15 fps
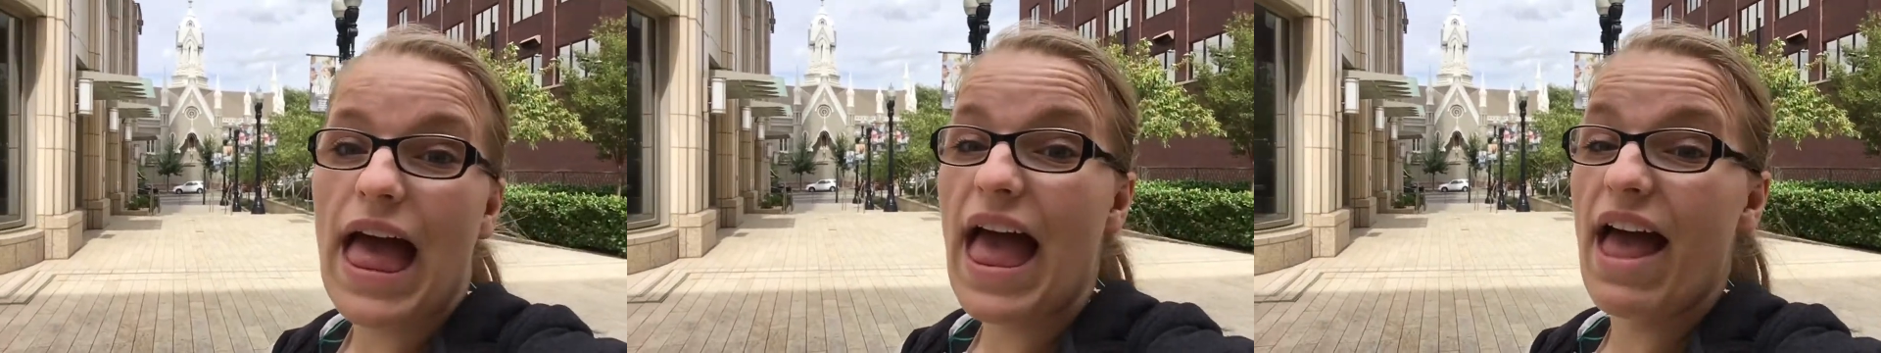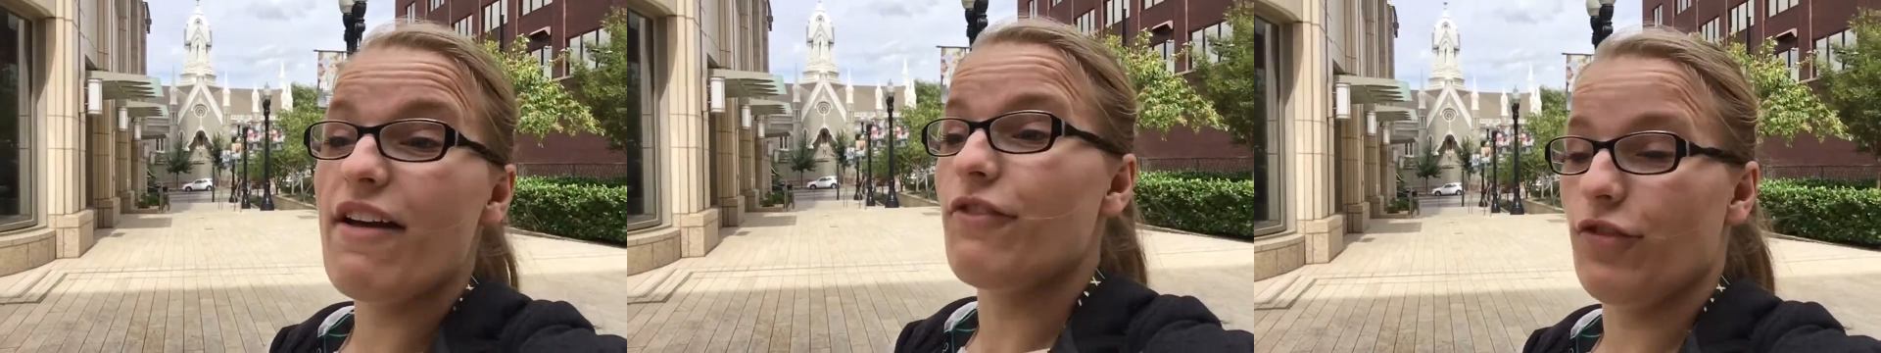
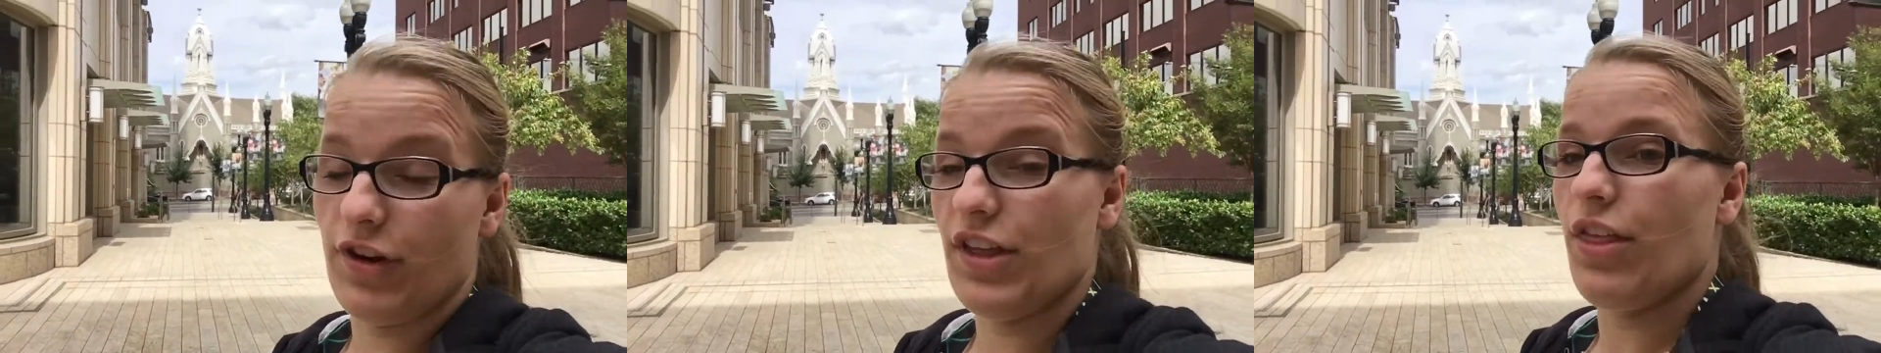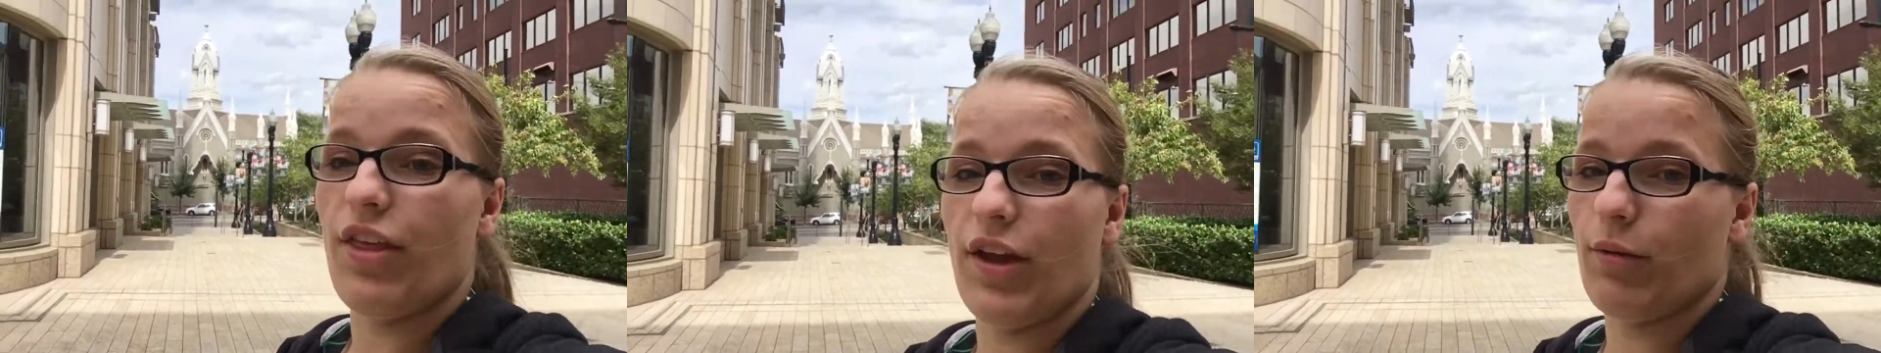
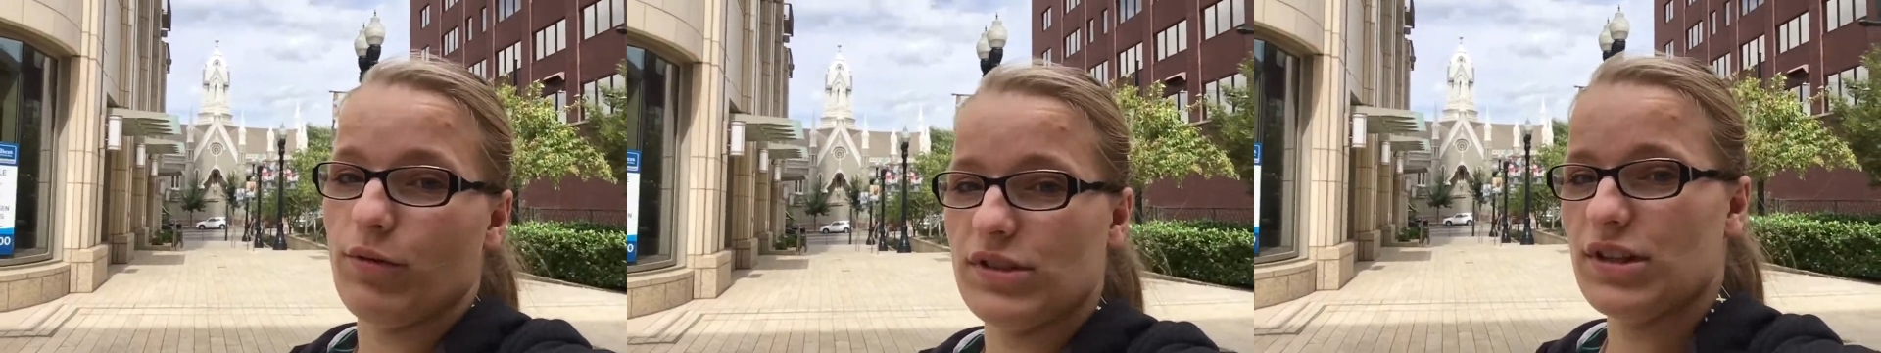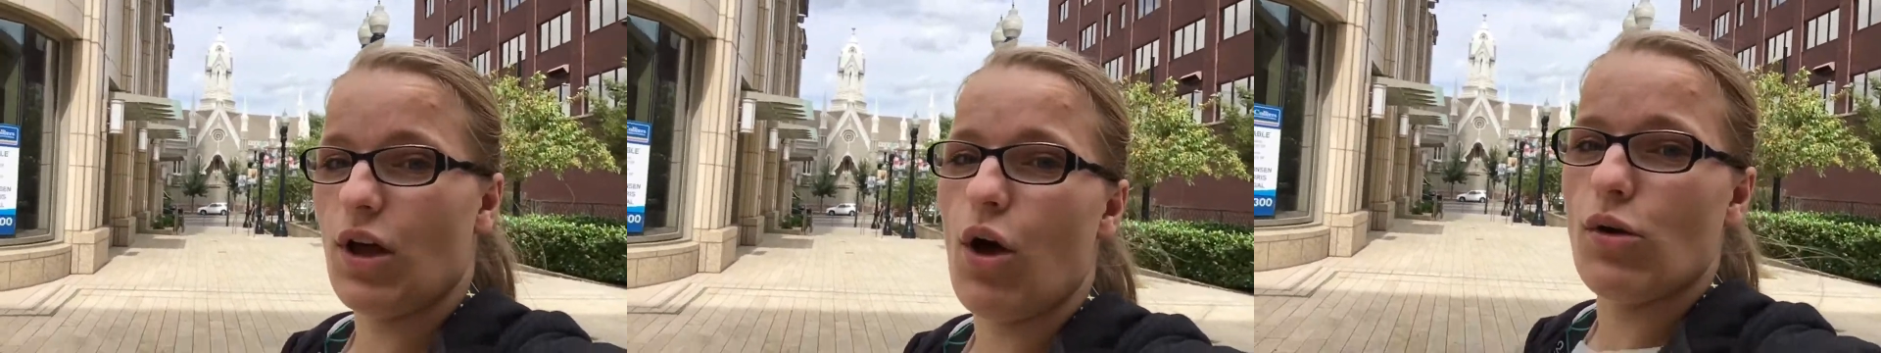everything
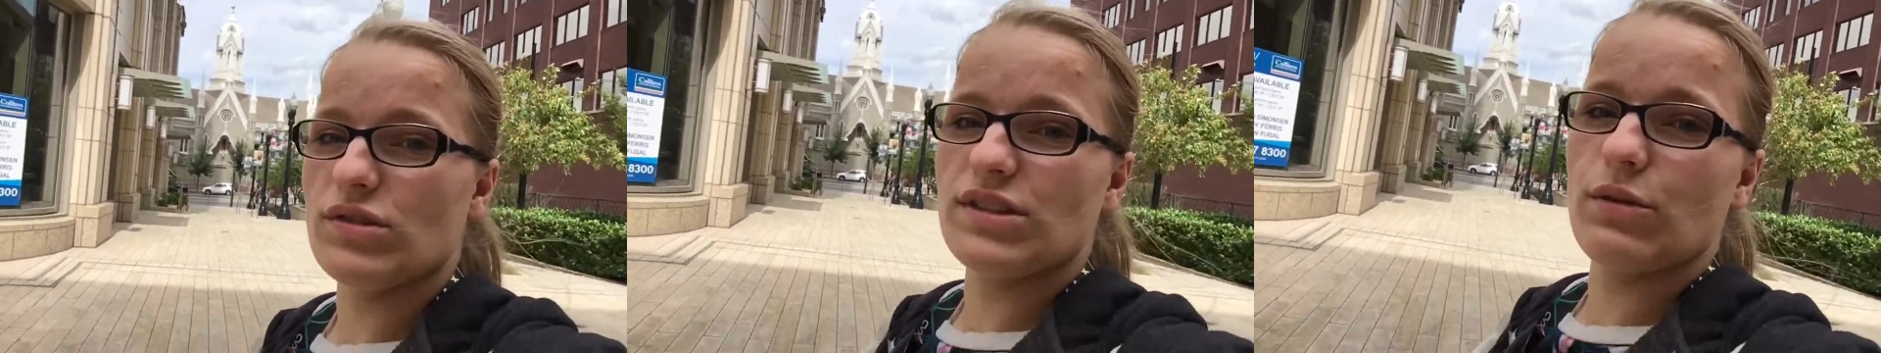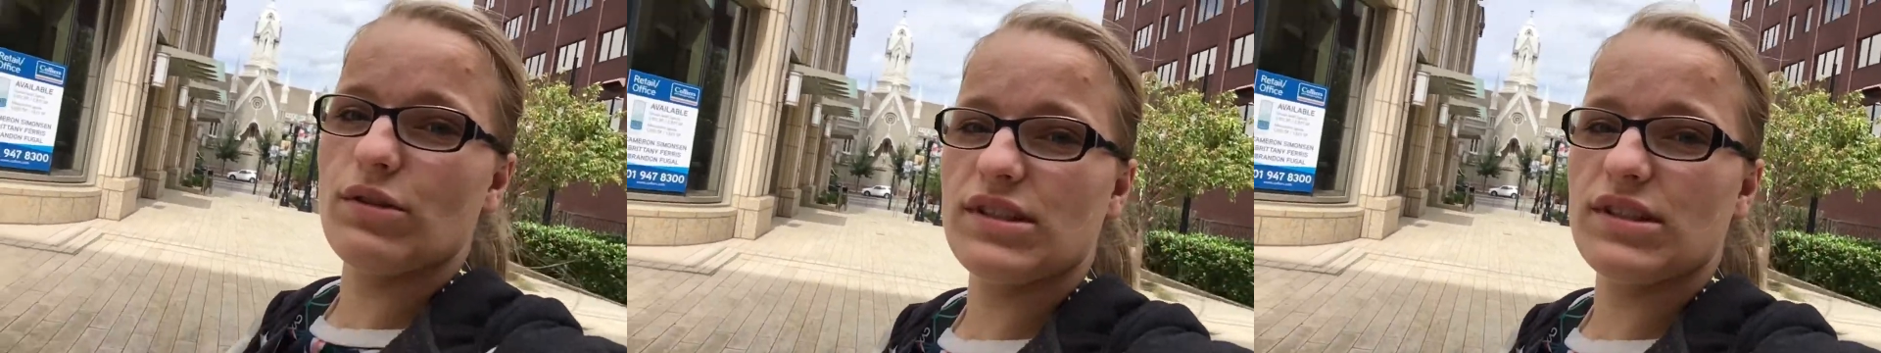was closed there